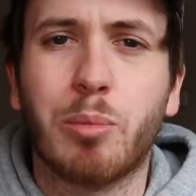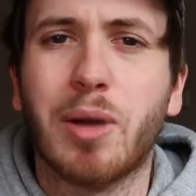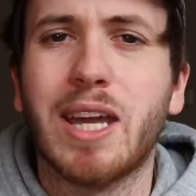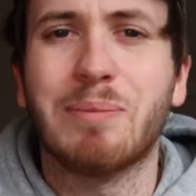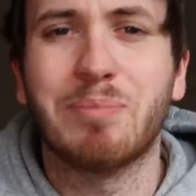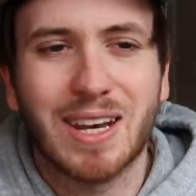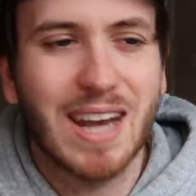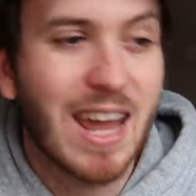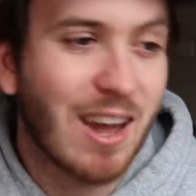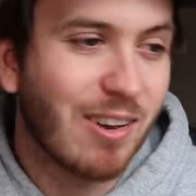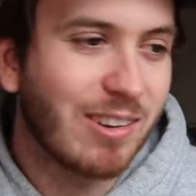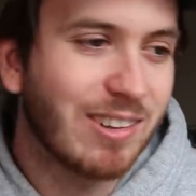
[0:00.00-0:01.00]
OP. But
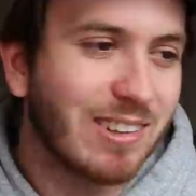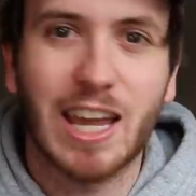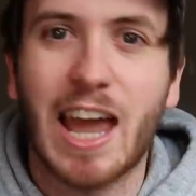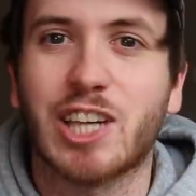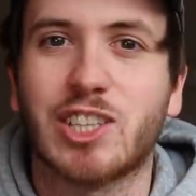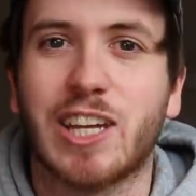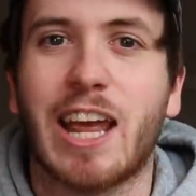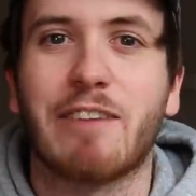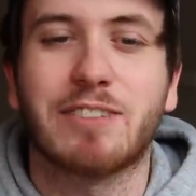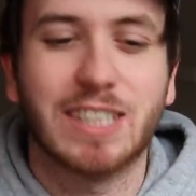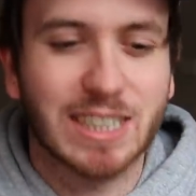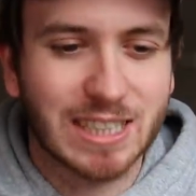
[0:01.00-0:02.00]
now you actually
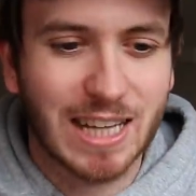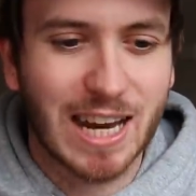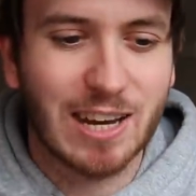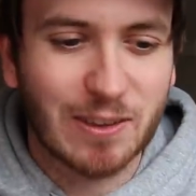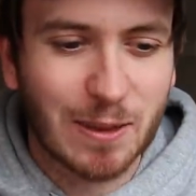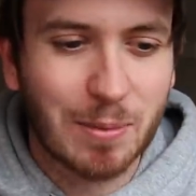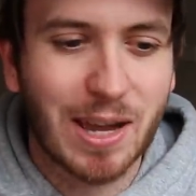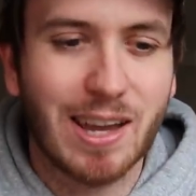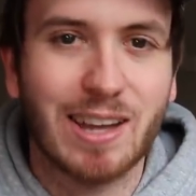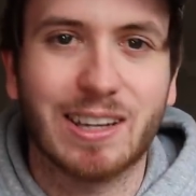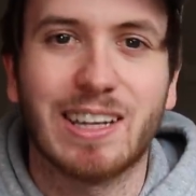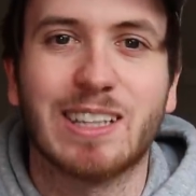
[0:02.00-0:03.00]
have to stand on the
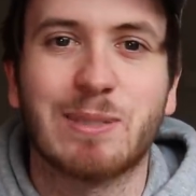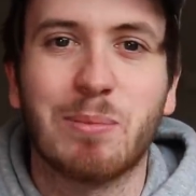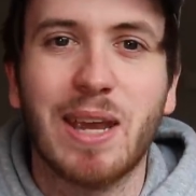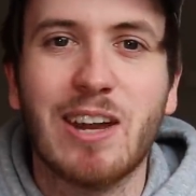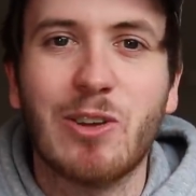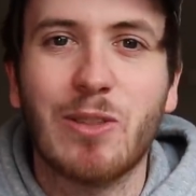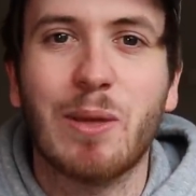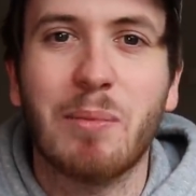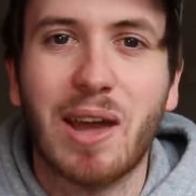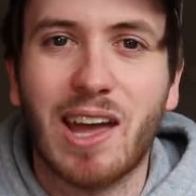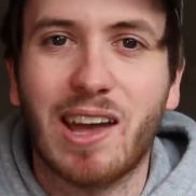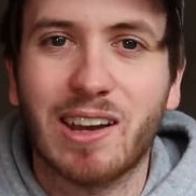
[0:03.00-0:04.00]
mark. It's man on the
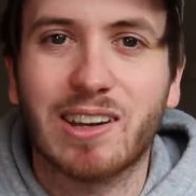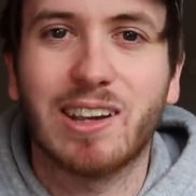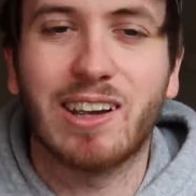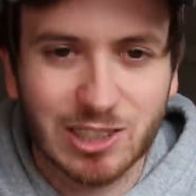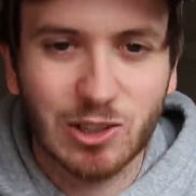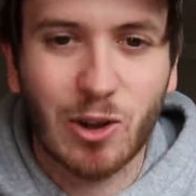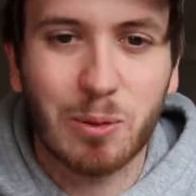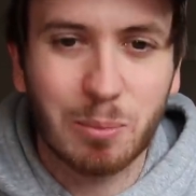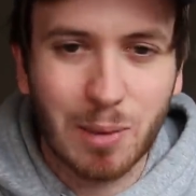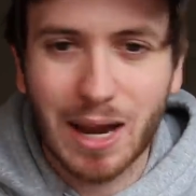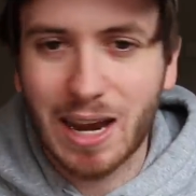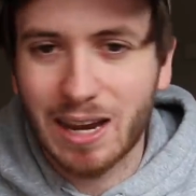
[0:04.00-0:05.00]
mark. It's not
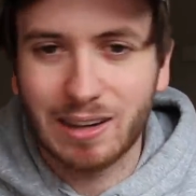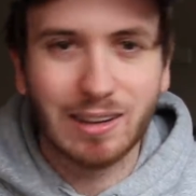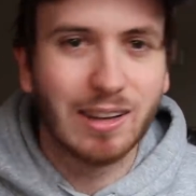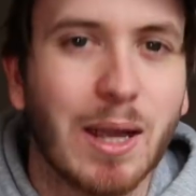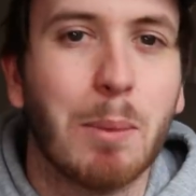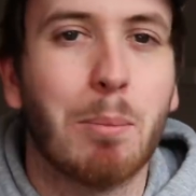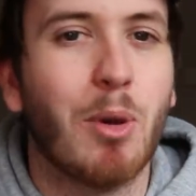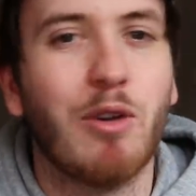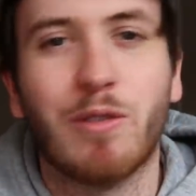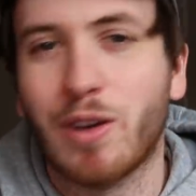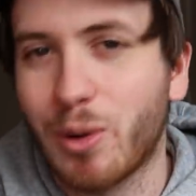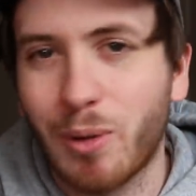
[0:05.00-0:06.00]
man
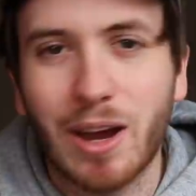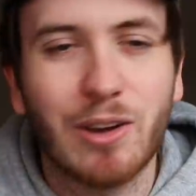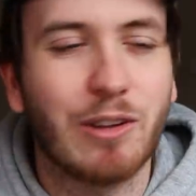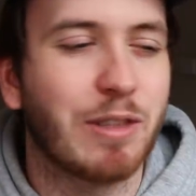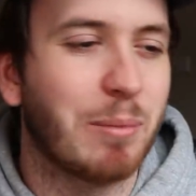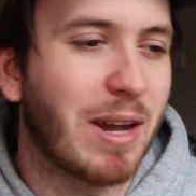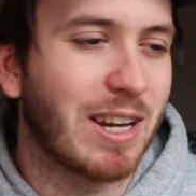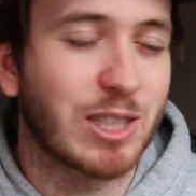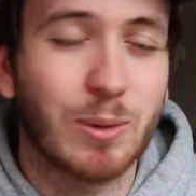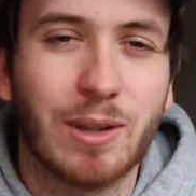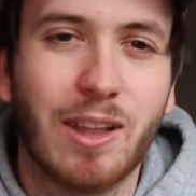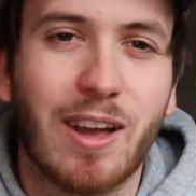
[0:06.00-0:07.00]
moving around off the
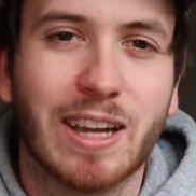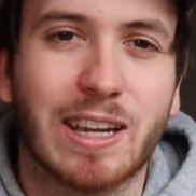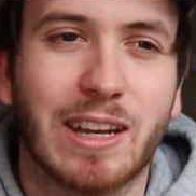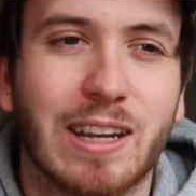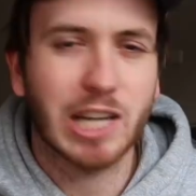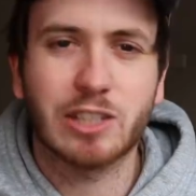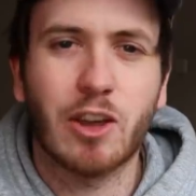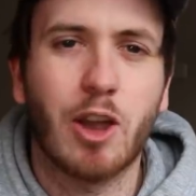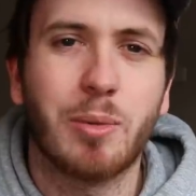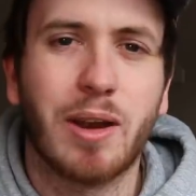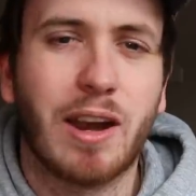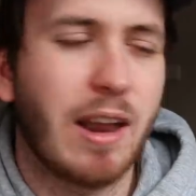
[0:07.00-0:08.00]
mark. So I like it. Jack
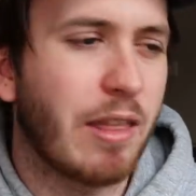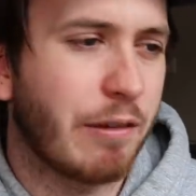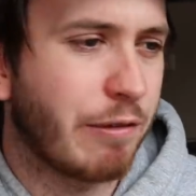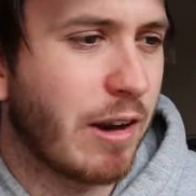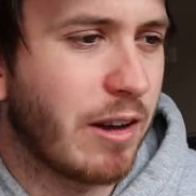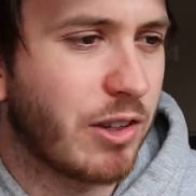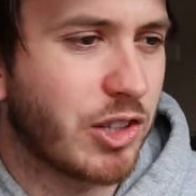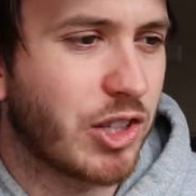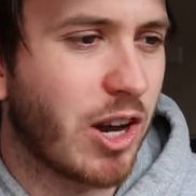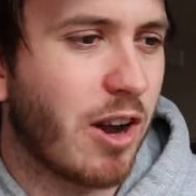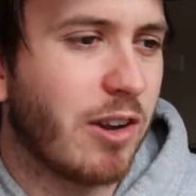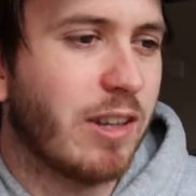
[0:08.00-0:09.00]
Tobin, another friend of the
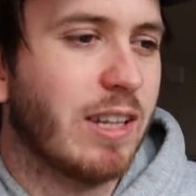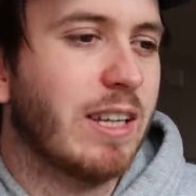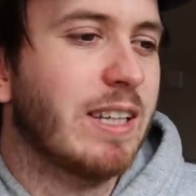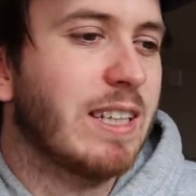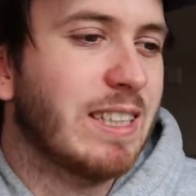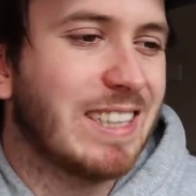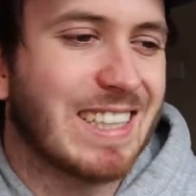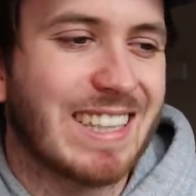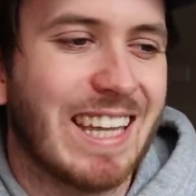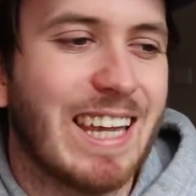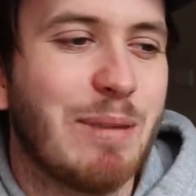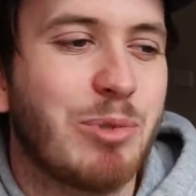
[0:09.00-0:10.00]
show,
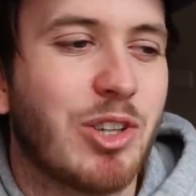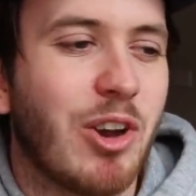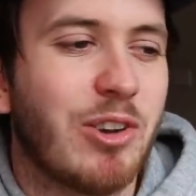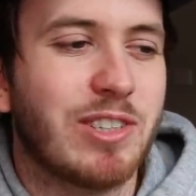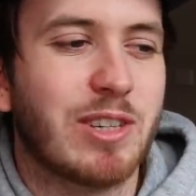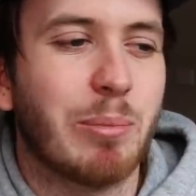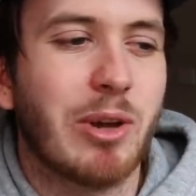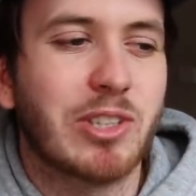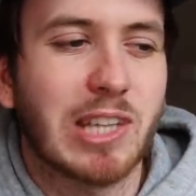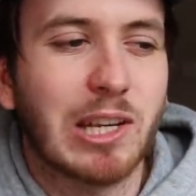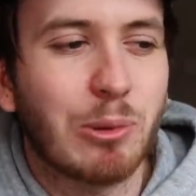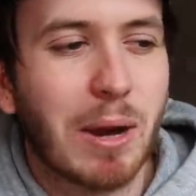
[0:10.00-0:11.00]
Says Liam Jones is the
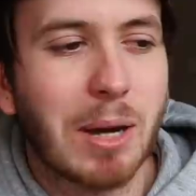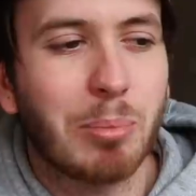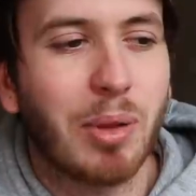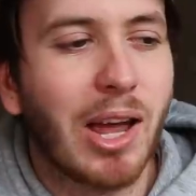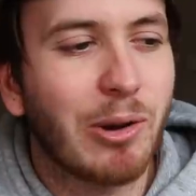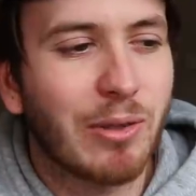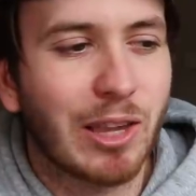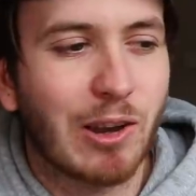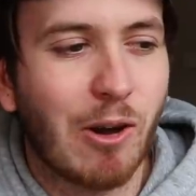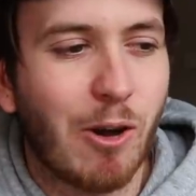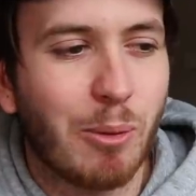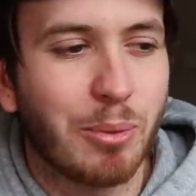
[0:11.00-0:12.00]
most underrated player in the
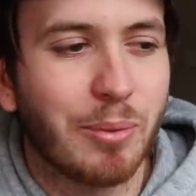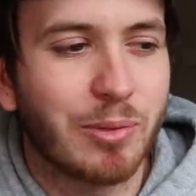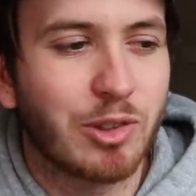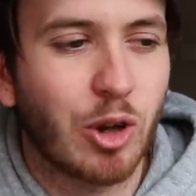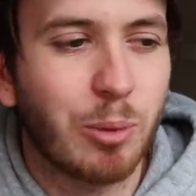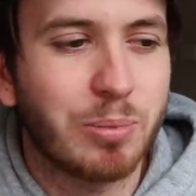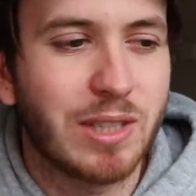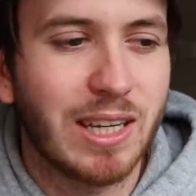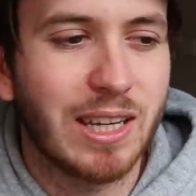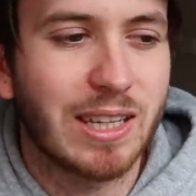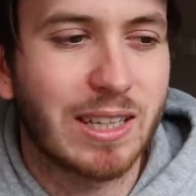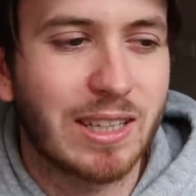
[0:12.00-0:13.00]
comp. Top
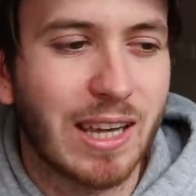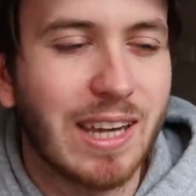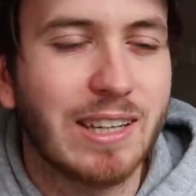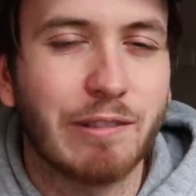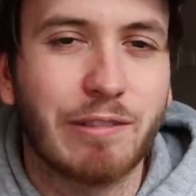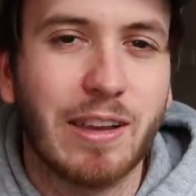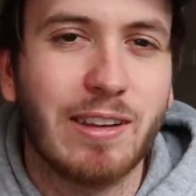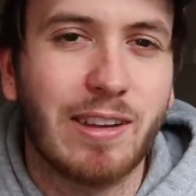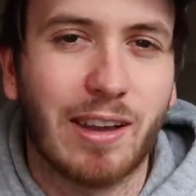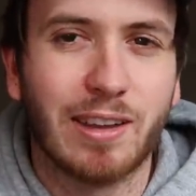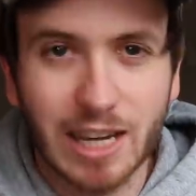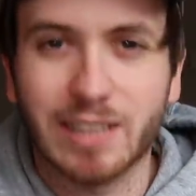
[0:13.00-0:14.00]
tier key
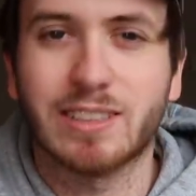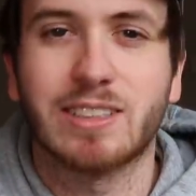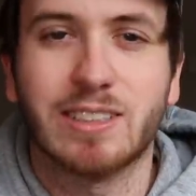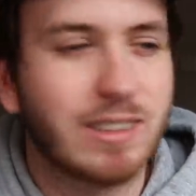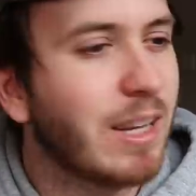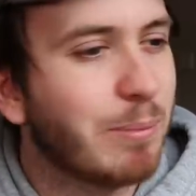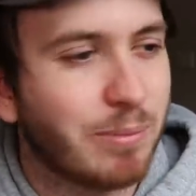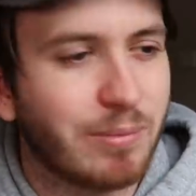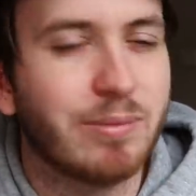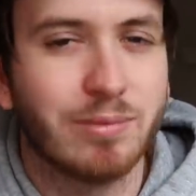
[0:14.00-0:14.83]
defender. Yes. Yep.